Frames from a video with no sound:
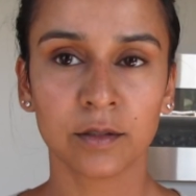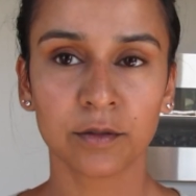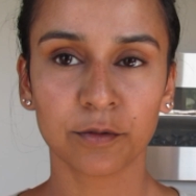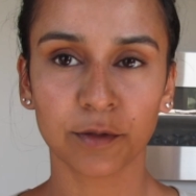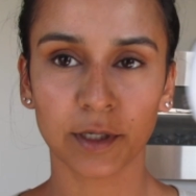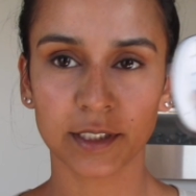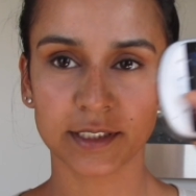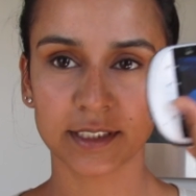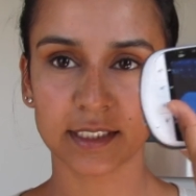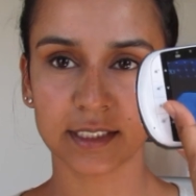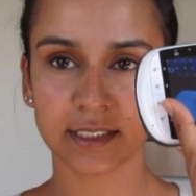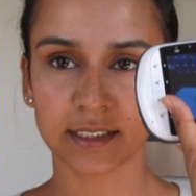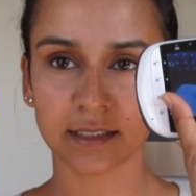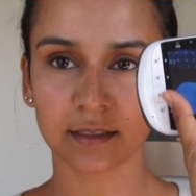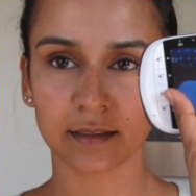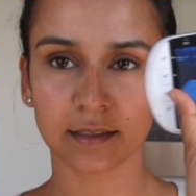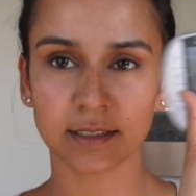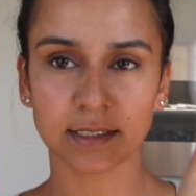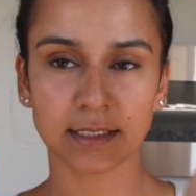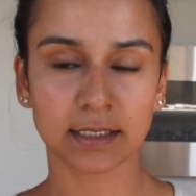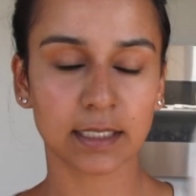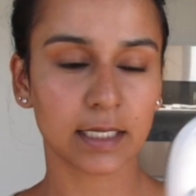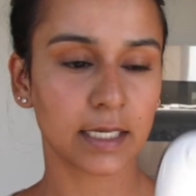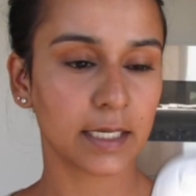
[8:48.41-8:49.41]
Russ is still
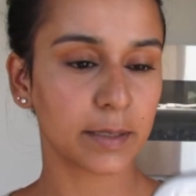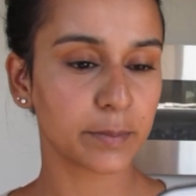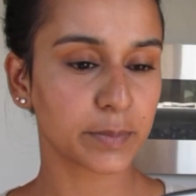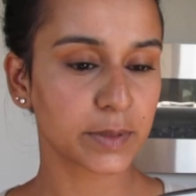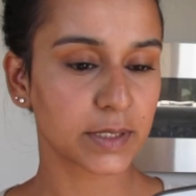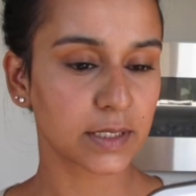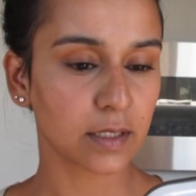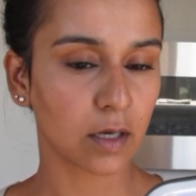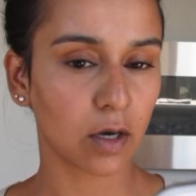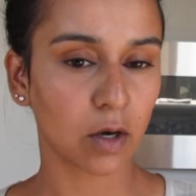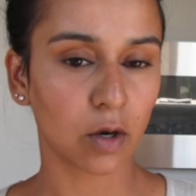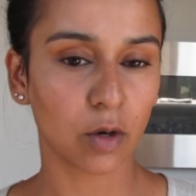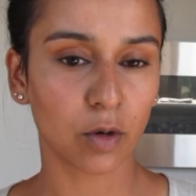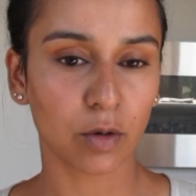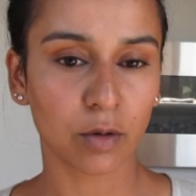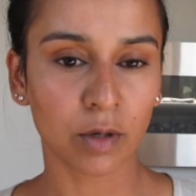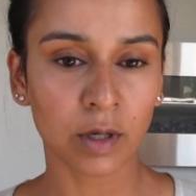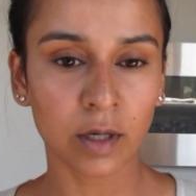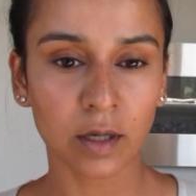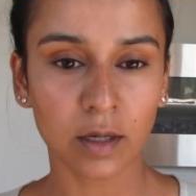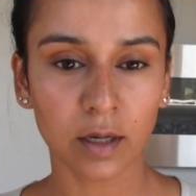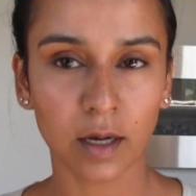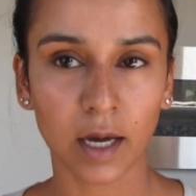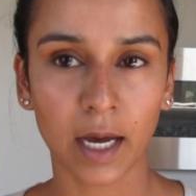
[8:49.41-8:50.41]
asleep, so
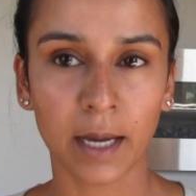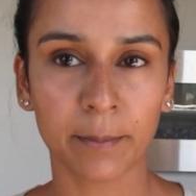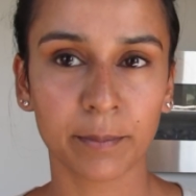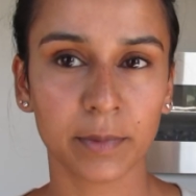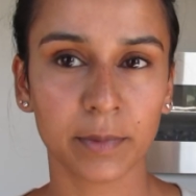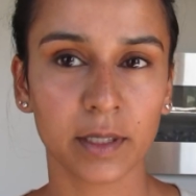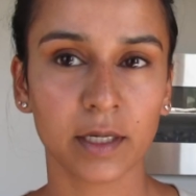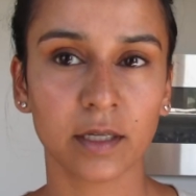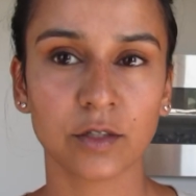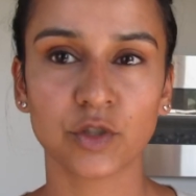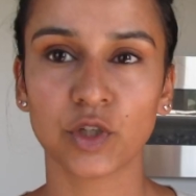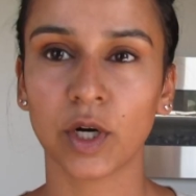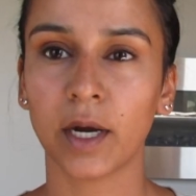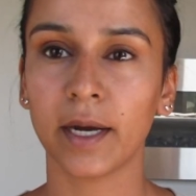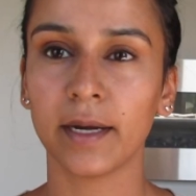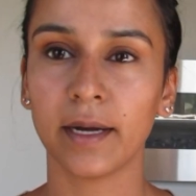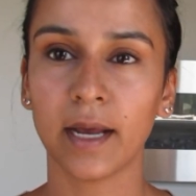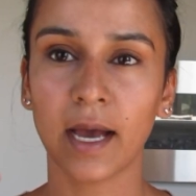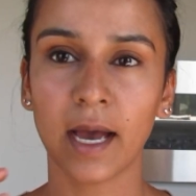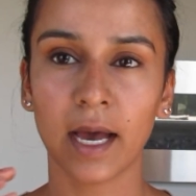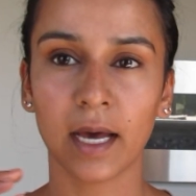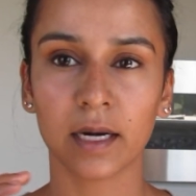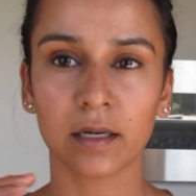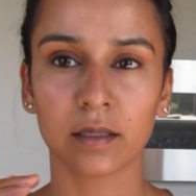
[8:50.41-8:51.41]
I'm gonna try and
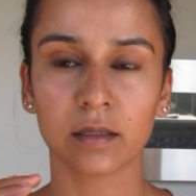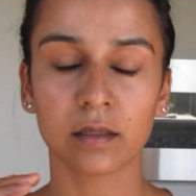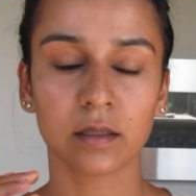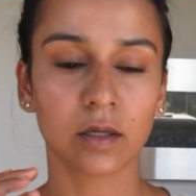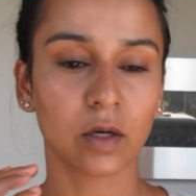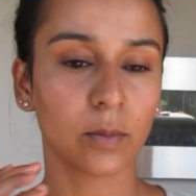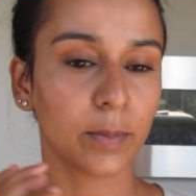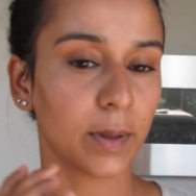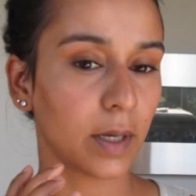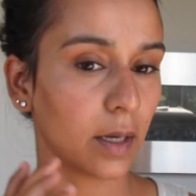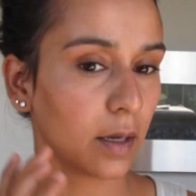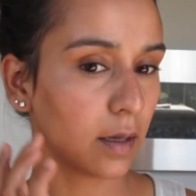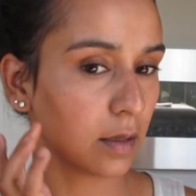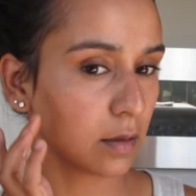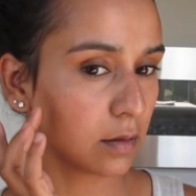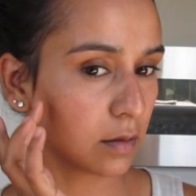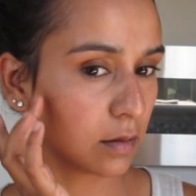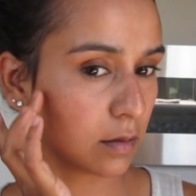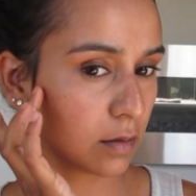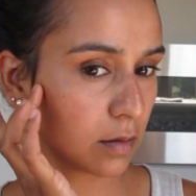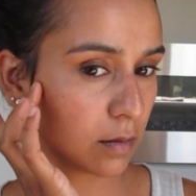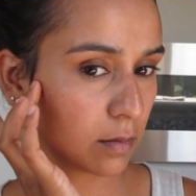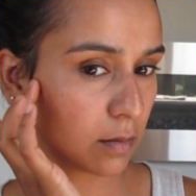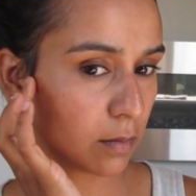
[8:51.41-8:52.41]
add a little bit
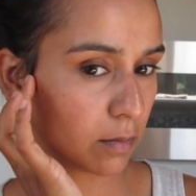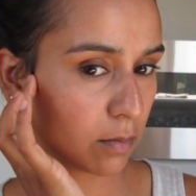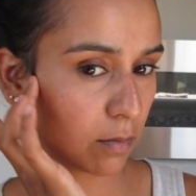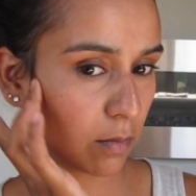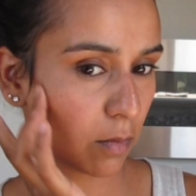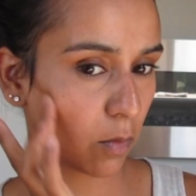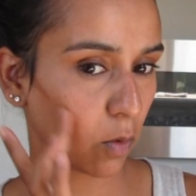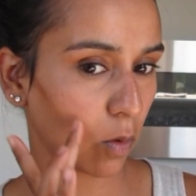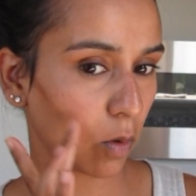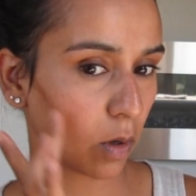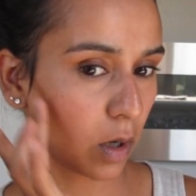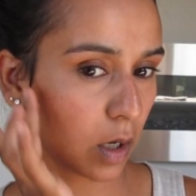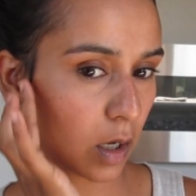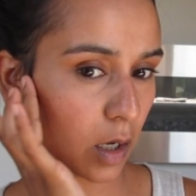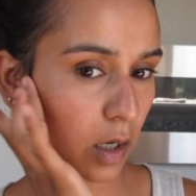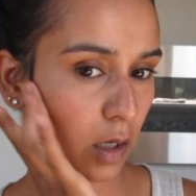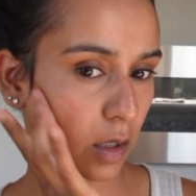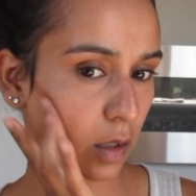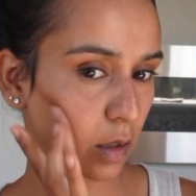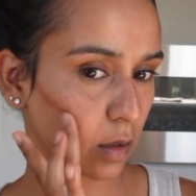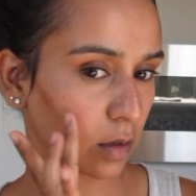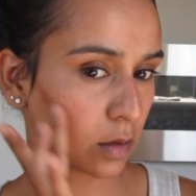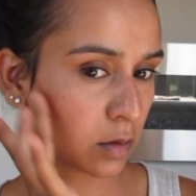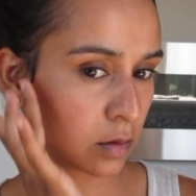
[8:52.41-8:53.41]

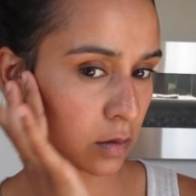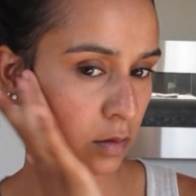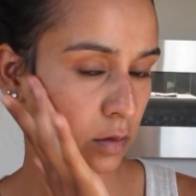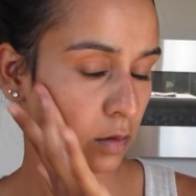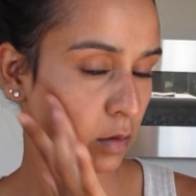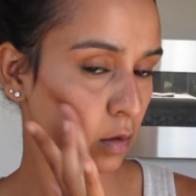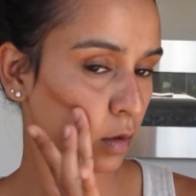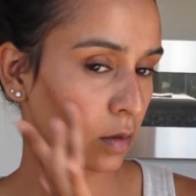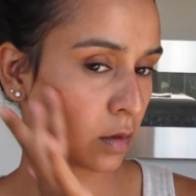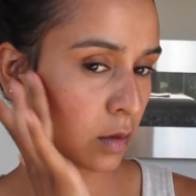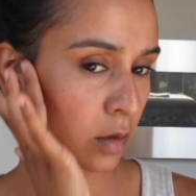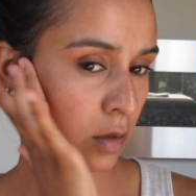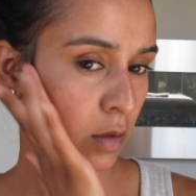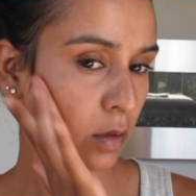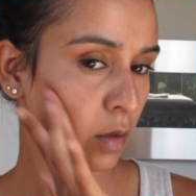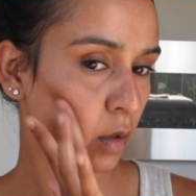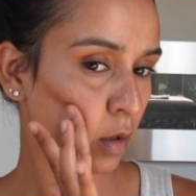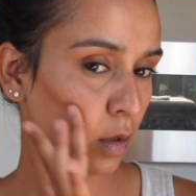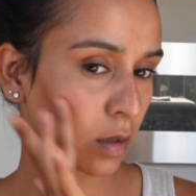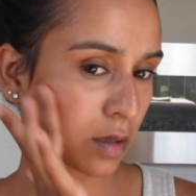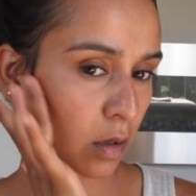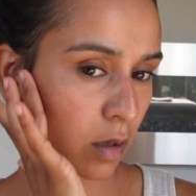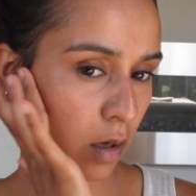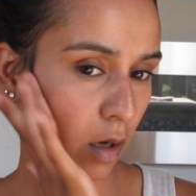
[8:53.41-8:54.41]
more
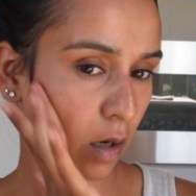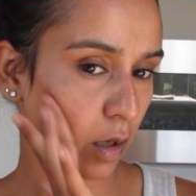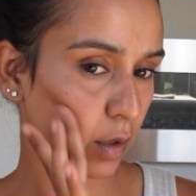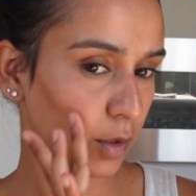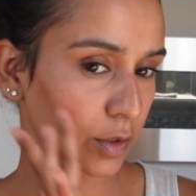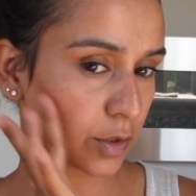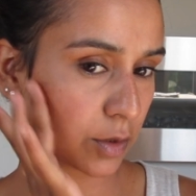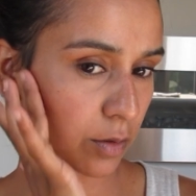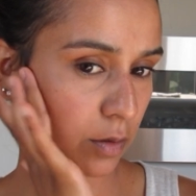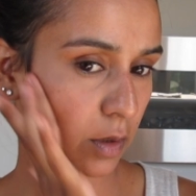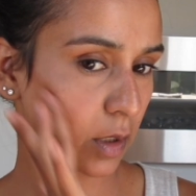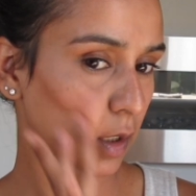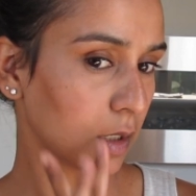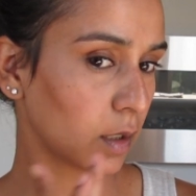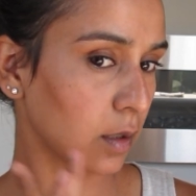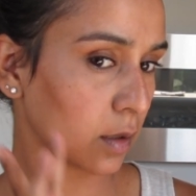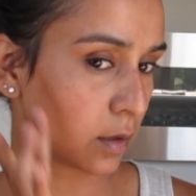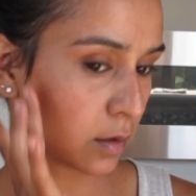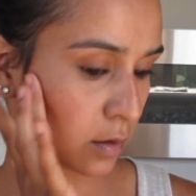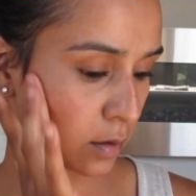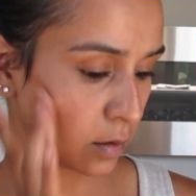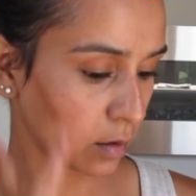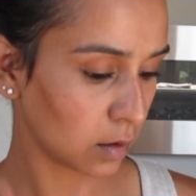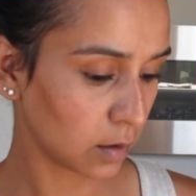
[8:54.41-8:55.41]
contour
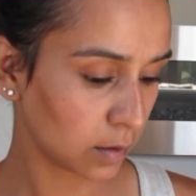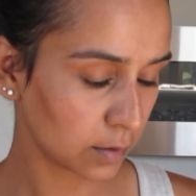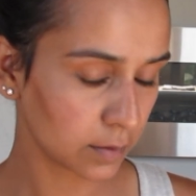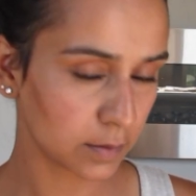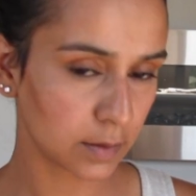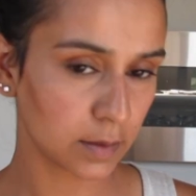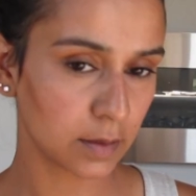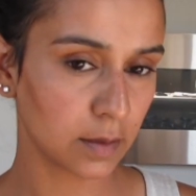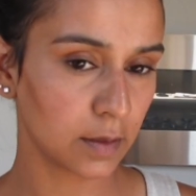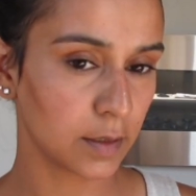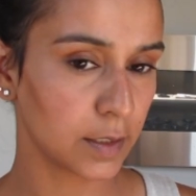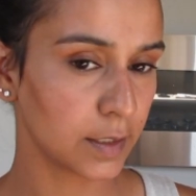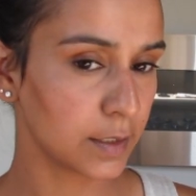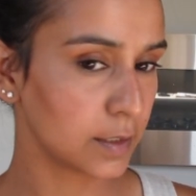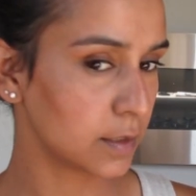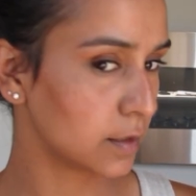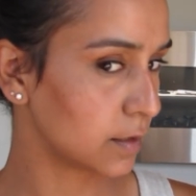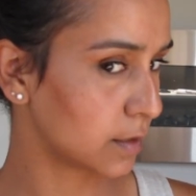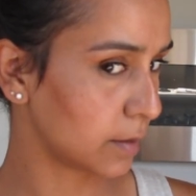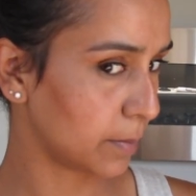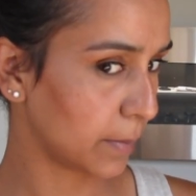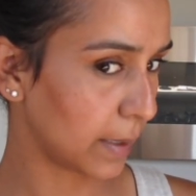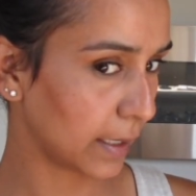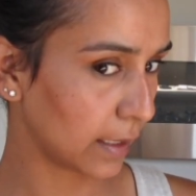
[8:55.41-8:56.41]

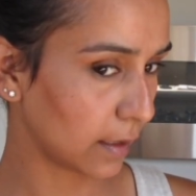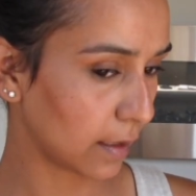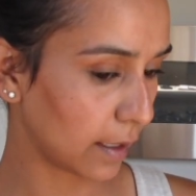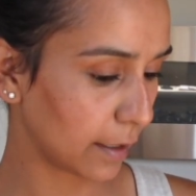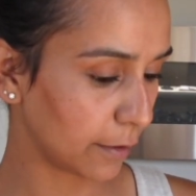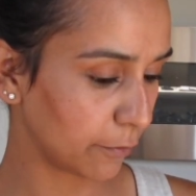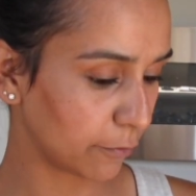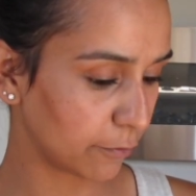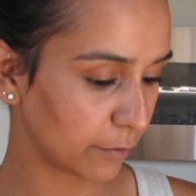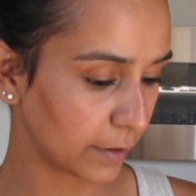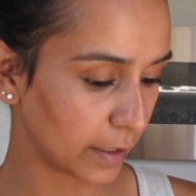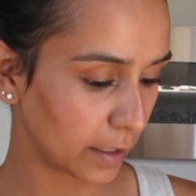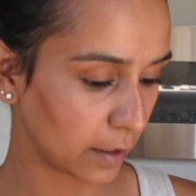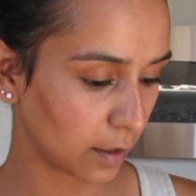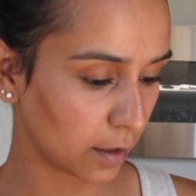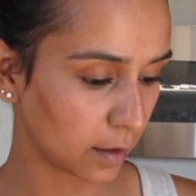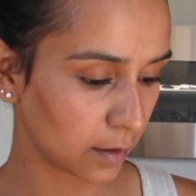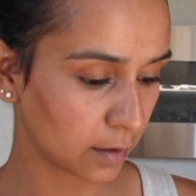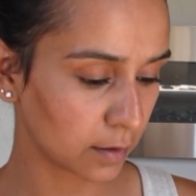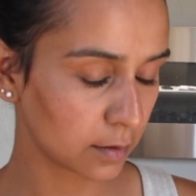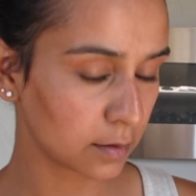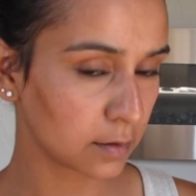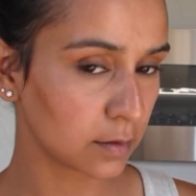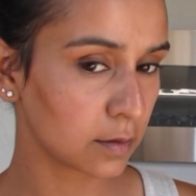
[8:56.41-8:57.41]
into my life
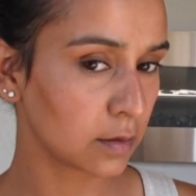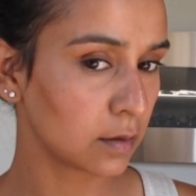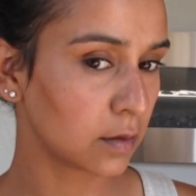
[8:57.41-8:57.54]
here.